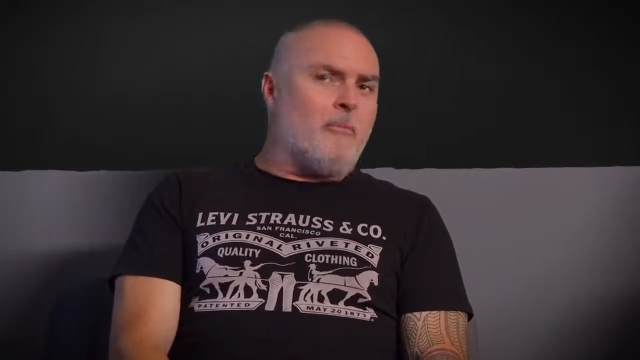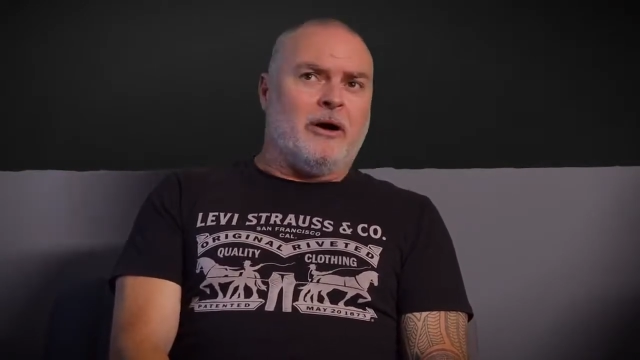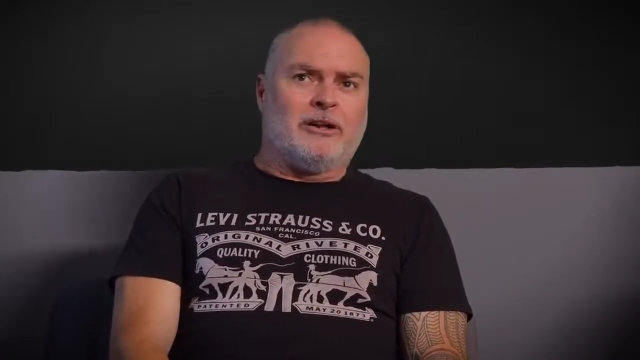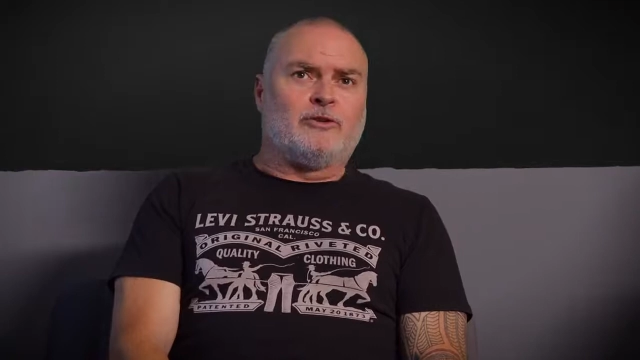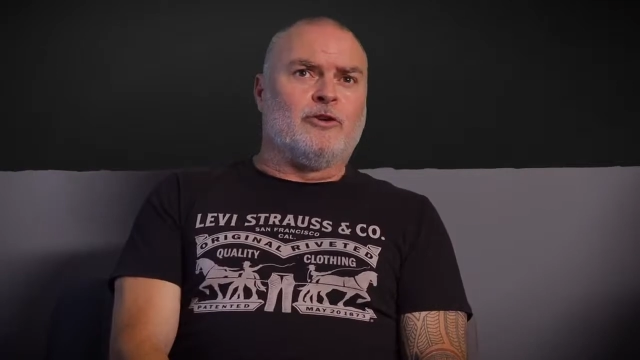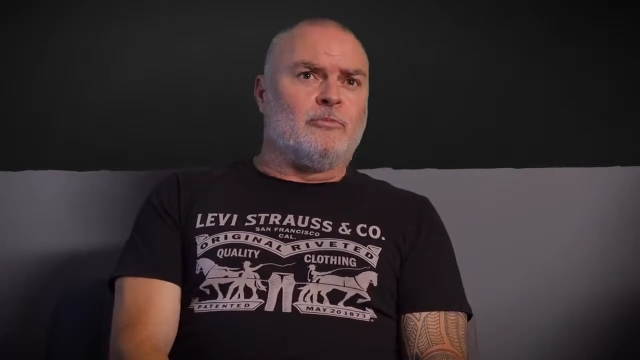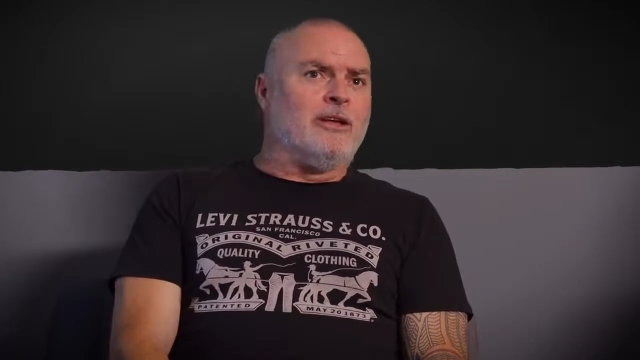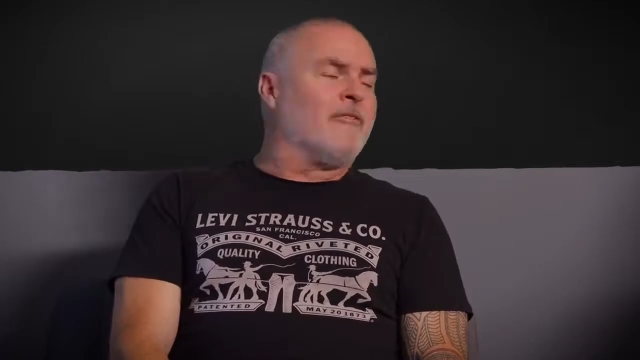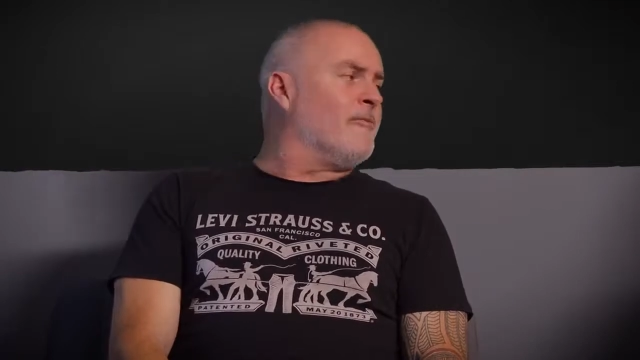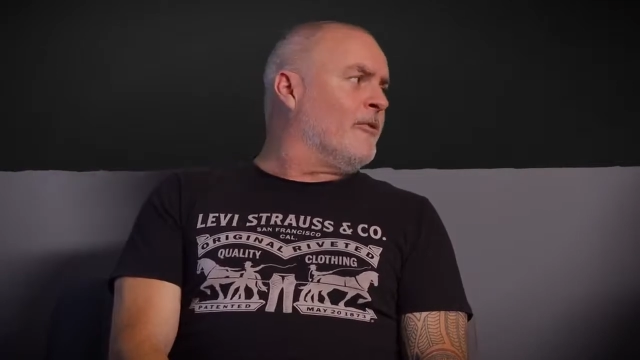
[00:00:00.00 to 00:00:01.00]
but it could
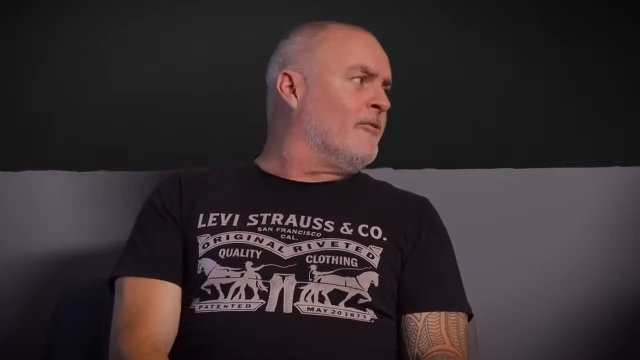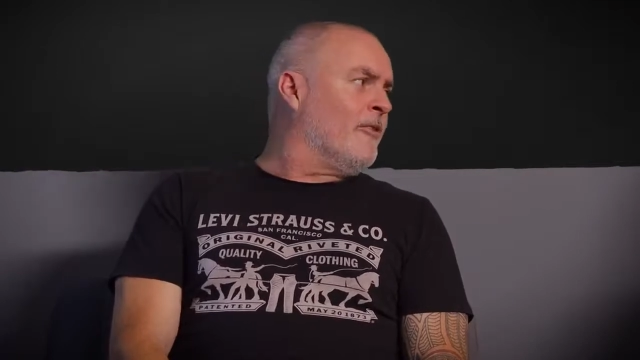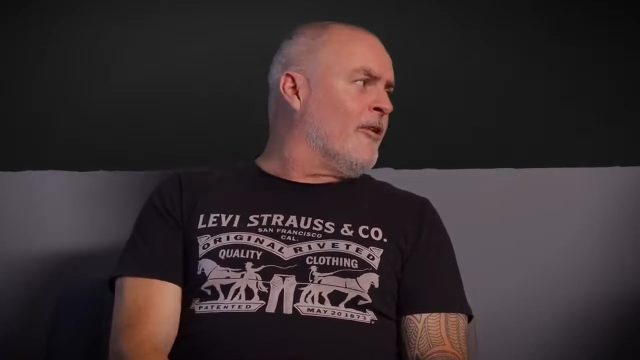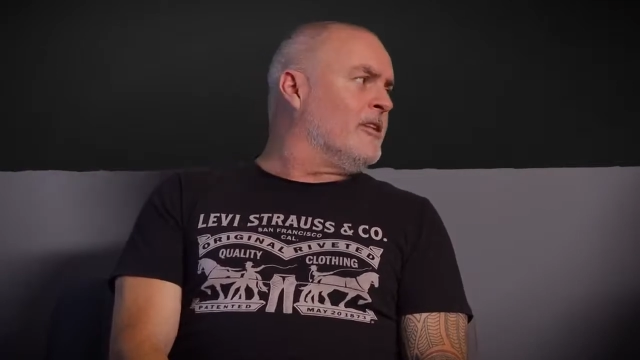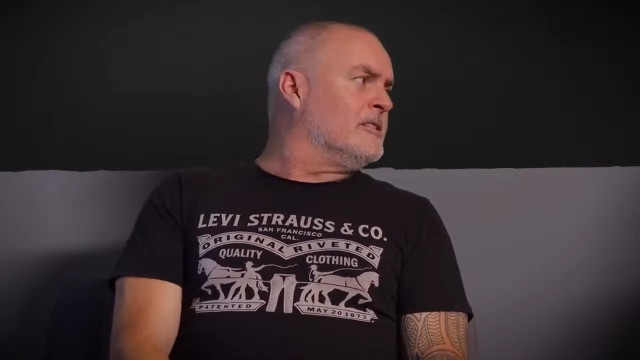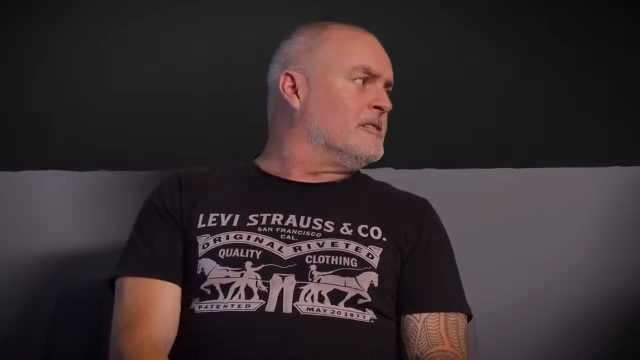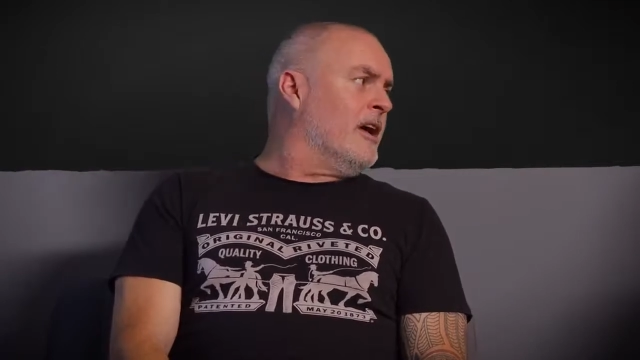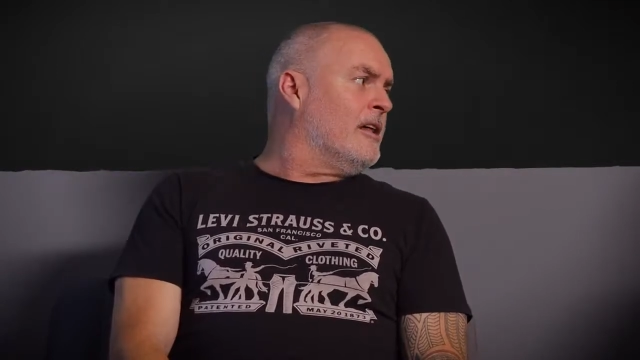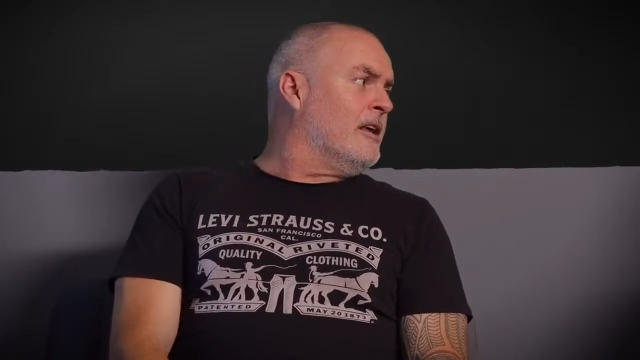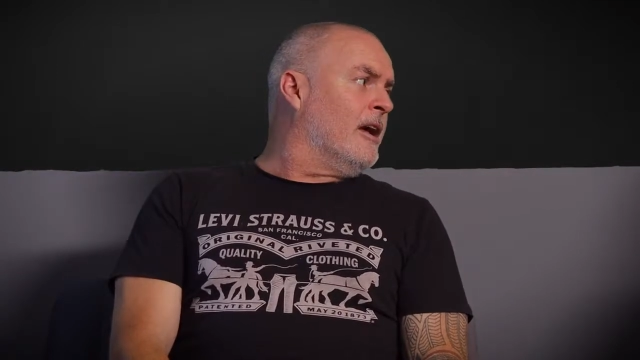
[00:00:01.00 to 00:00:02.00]
be a very
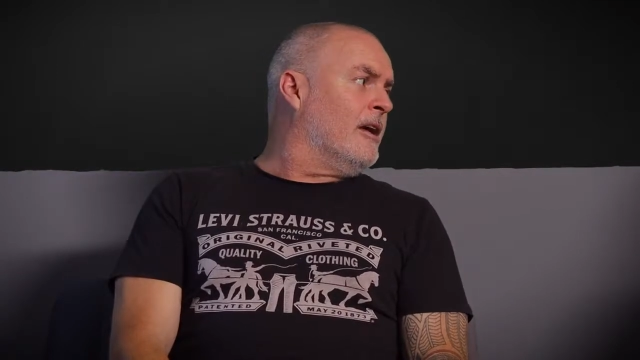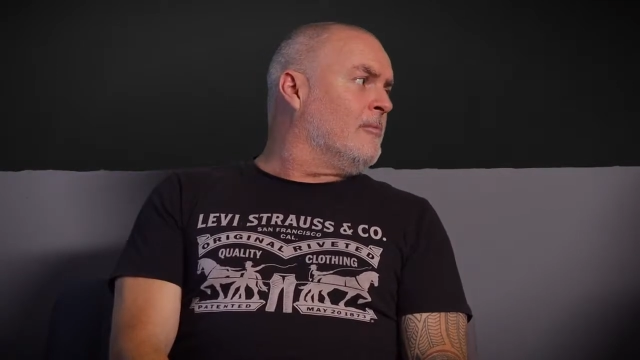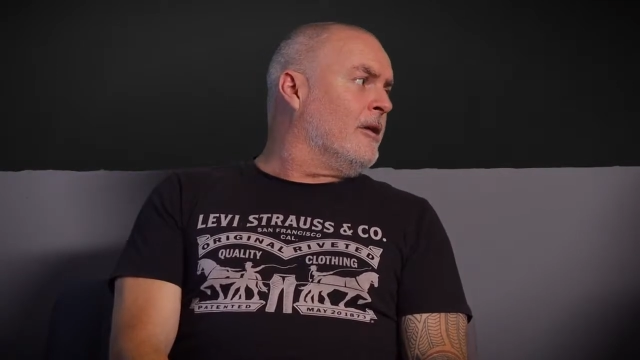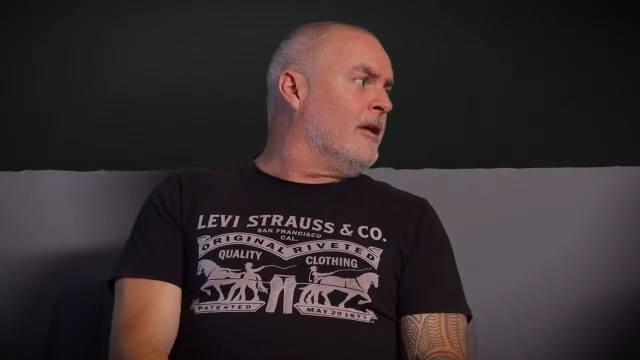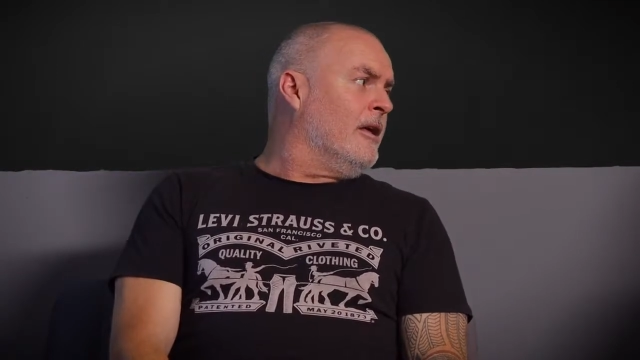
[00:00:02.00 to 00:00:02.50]
entertaining game.